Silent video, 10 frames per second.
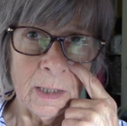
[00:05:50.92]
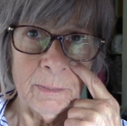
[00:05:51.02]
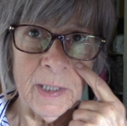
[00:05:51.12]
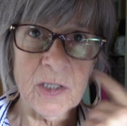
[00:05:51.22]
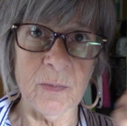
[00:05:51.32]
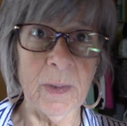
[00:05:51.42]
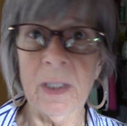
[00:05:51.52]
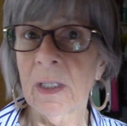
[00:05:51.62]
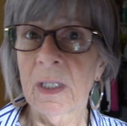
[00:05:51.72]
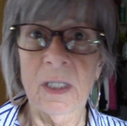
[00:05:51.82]
it makes
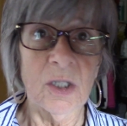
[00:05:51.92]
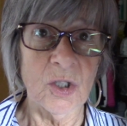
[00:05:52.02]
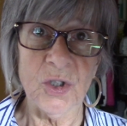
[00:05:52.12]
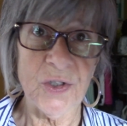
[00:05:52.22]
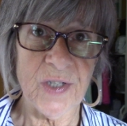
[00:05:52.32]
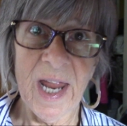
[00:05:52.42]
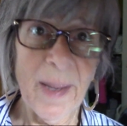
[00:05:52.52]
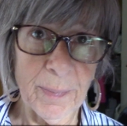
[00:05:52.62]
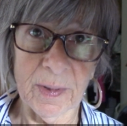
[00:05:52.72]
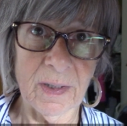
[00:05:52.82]
me just
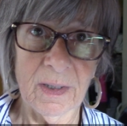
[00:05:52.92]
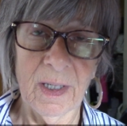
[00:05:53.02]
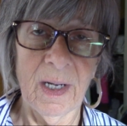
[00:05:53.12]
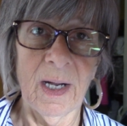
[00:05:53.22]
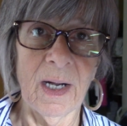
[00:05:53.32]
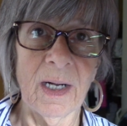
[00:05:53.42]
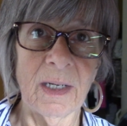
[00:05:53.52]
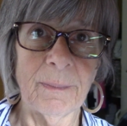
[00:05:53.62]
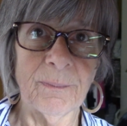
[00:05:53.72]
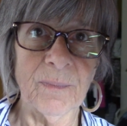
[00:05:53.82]
happy.
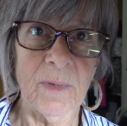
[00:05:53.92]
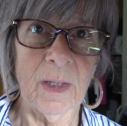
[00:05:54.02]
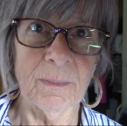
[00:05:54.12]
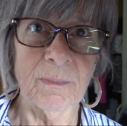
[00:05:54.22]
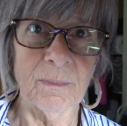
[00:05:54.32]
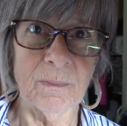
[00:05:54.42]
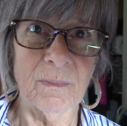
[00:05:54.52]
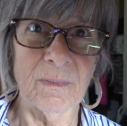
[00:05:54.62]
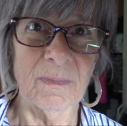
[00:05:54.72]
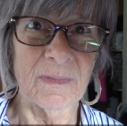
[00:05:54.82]
I'm
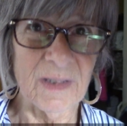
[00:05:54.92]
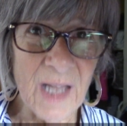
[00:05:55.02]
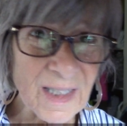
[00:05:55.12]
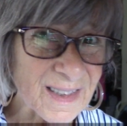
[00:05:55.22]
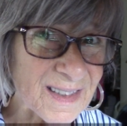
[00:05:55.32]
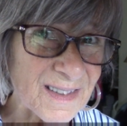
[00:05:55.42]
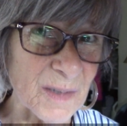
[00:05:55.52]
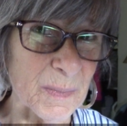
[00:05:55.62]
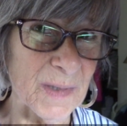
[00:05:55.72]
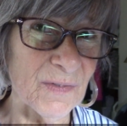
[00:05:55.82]
lucky to
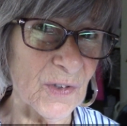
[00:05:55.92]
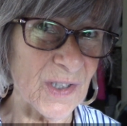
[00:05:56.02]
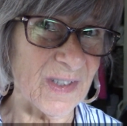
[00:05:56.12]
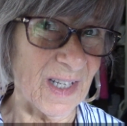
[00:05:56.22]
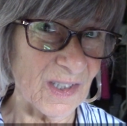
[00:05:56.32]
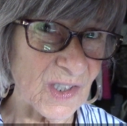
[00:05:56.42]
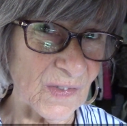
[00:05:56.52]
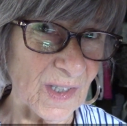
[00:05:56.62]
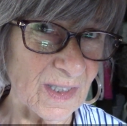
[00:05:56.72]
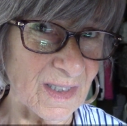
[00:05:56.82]
be very
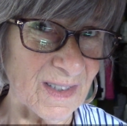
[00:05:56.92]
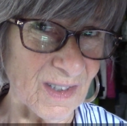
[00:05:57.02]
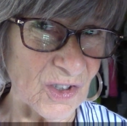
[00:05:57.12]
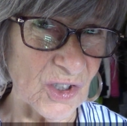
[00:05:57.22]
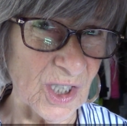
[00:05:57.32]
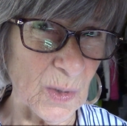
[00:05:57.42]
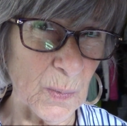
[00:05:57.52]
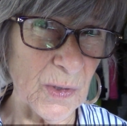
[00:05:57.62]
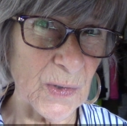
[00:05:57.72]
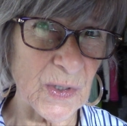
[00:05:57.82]
satisfied and satiated
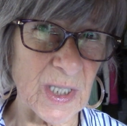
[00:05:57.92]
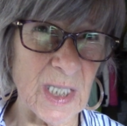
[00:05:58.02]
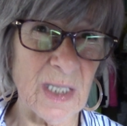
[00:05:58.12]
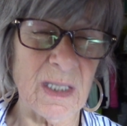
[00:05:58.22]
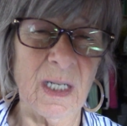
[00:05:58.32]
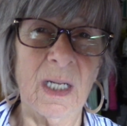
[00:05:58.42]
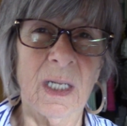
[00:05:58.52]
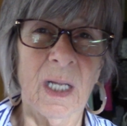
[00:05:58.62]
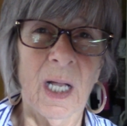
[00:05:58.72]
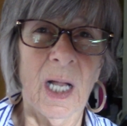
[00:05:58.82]
with those things.
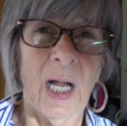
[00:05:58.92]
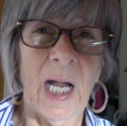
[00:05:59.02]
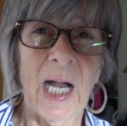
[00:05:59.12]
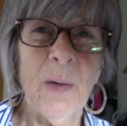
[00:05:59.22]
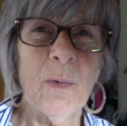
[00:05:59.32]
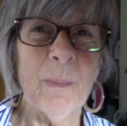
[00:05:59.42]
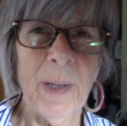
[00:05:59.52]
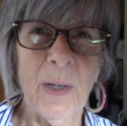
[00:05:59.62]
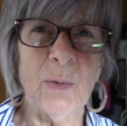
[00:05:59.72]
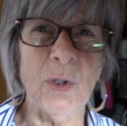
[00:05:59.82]
How
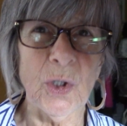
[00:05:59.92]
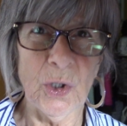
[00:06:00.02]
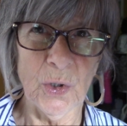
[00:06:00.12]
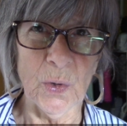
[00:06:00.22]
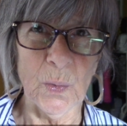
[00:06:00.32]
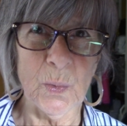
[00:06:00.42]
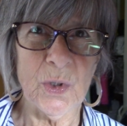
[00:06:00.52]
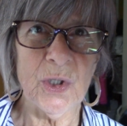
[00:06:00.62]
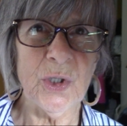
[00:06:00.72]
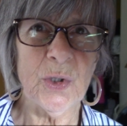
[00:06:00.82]
about you?
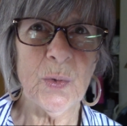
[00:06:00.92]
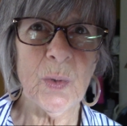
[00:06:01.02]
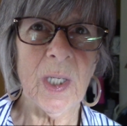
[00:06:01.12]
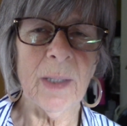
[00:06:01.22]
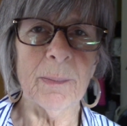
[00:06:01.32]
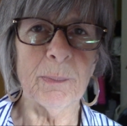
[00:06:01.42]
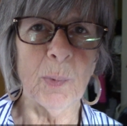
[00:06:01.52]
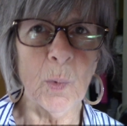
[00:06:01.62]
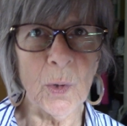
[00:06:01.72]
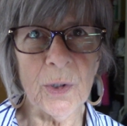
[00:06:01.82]
Do you get
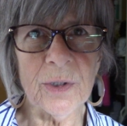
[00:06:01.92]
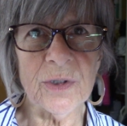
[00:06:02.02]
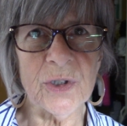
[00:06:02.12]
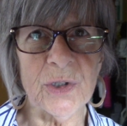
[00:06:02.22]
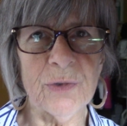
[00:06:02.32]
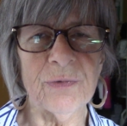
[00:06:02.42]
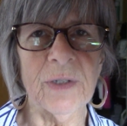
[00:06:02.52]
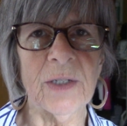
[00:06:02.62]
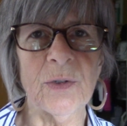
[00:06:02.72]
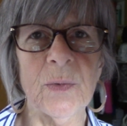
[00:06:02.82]
bored? Do you find you